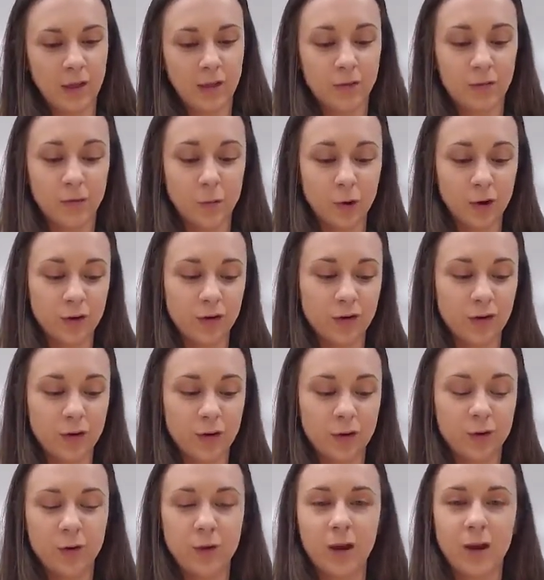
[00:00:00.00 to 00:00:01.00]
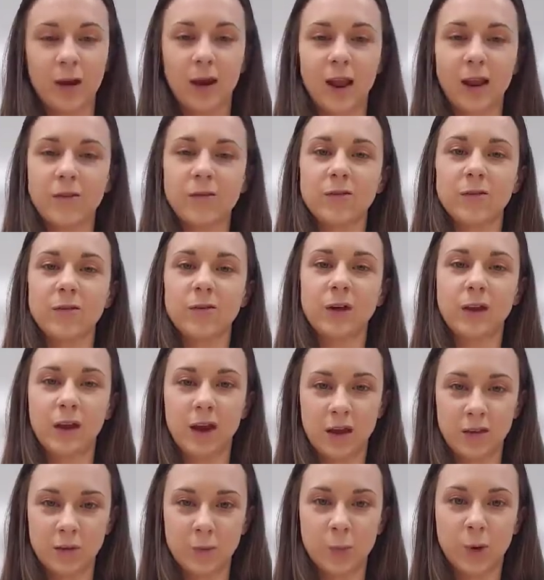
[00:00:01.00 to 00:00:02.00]
Lefort 2, nasal
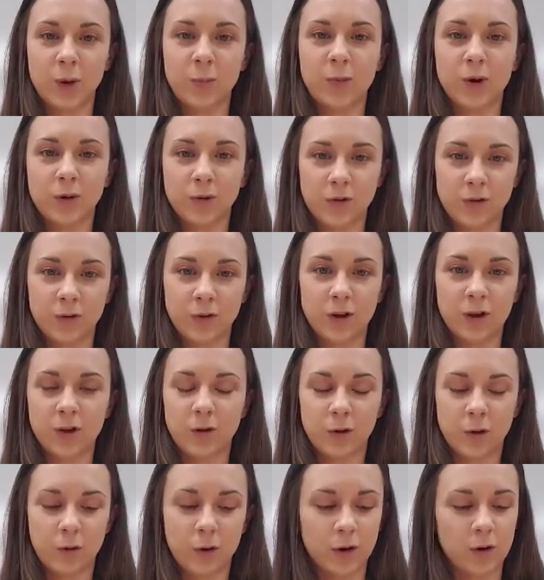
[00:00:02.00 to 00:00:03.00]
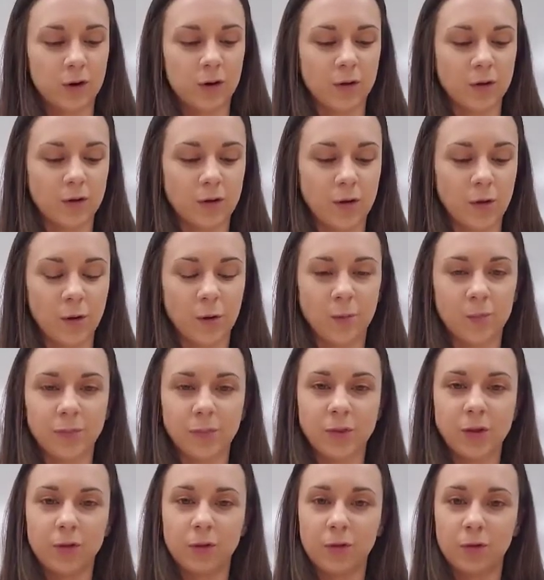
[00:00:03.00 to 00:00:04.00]
and ethmoid bones are included also.
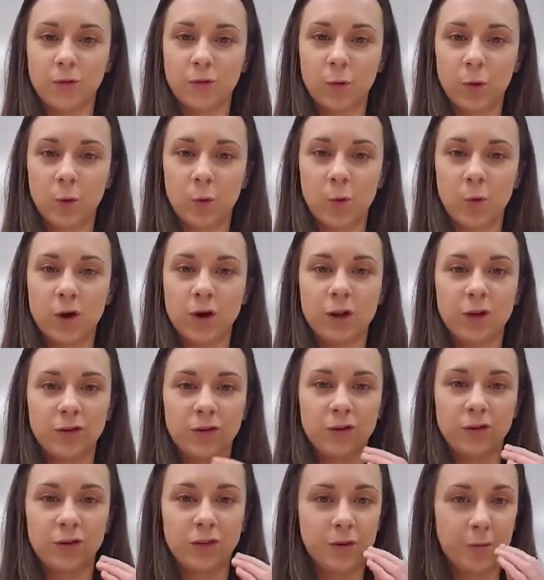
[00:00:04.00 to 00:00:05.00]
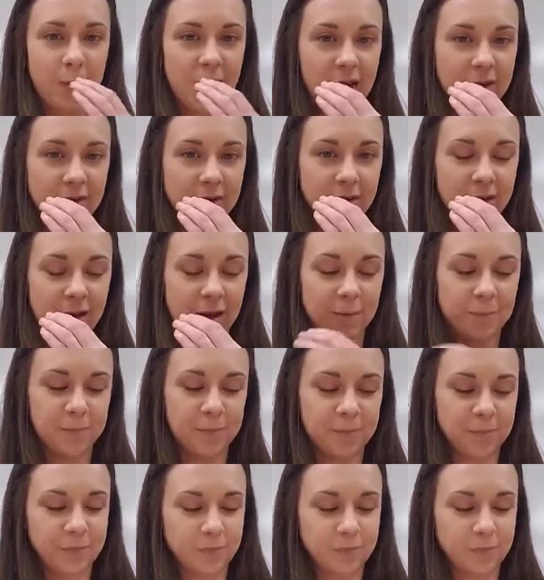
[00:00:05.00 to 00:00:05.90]
Lefort 1, just the maxilla.